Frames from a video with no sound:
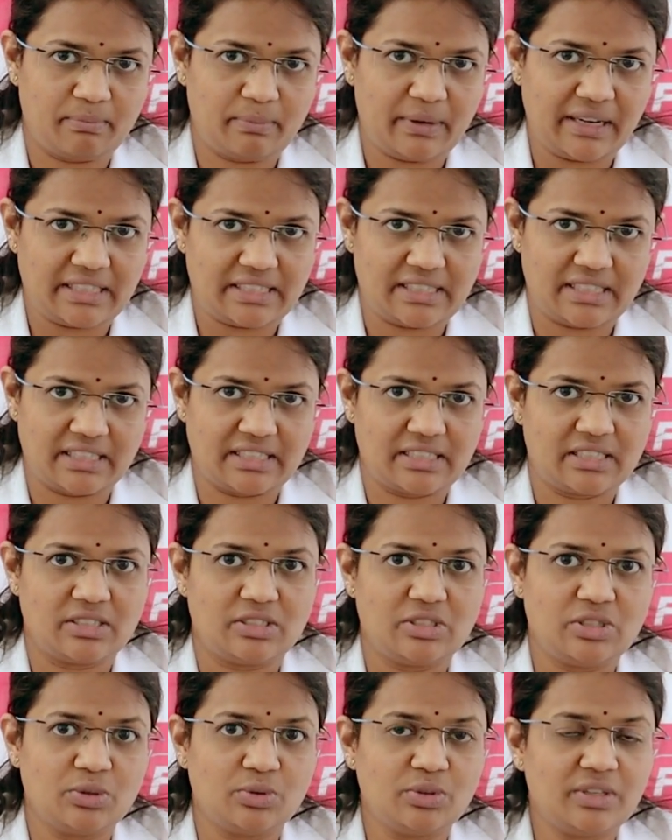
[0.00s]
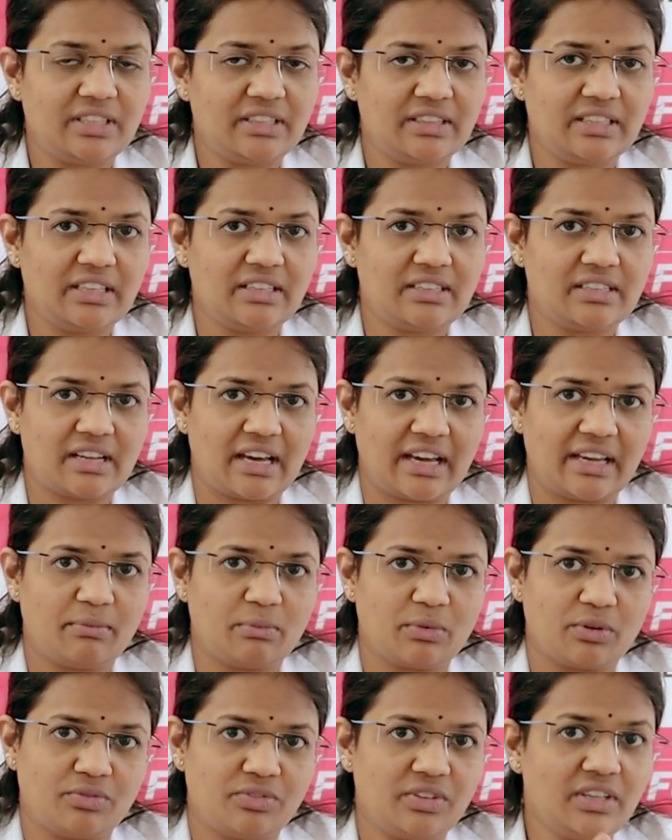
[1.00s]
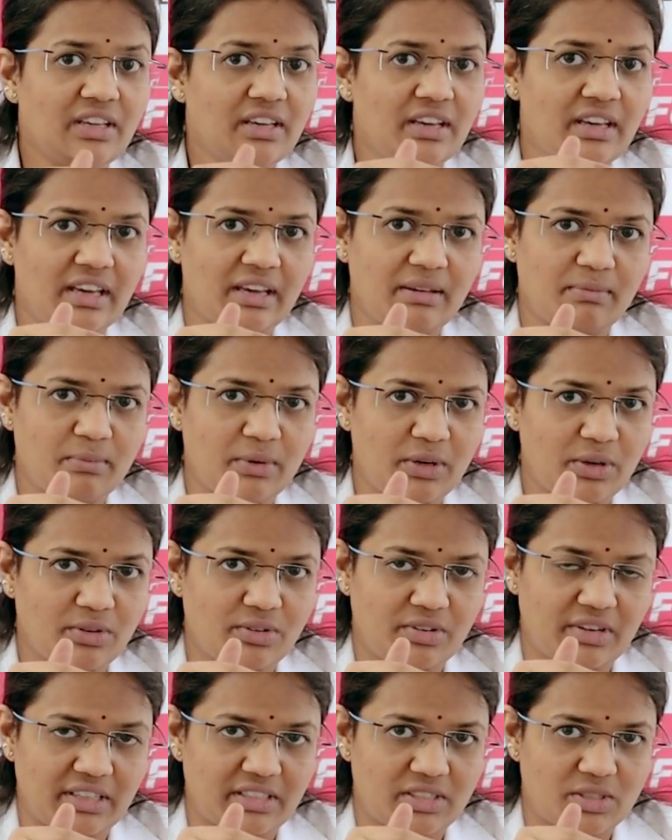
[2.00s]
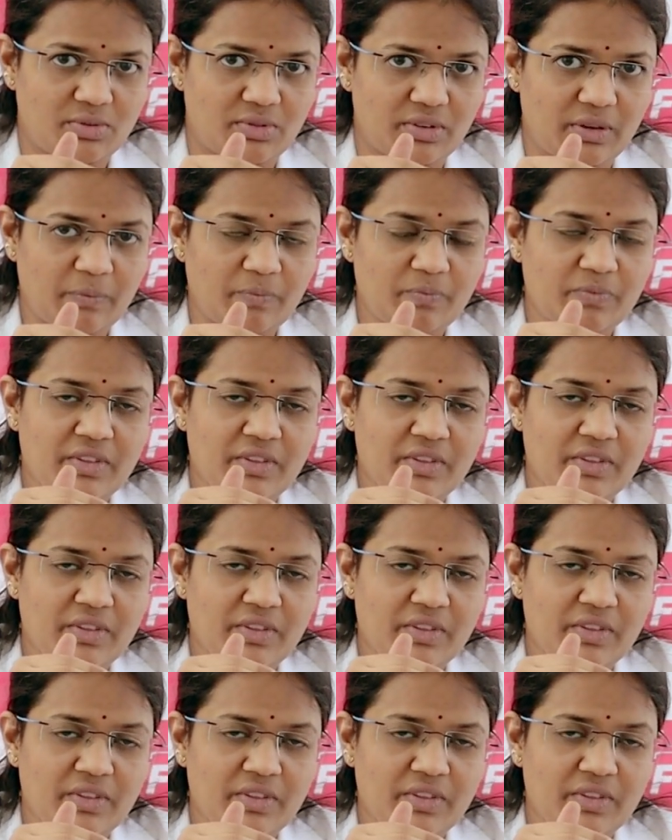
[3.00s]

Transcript: present during the time of the embryo transfer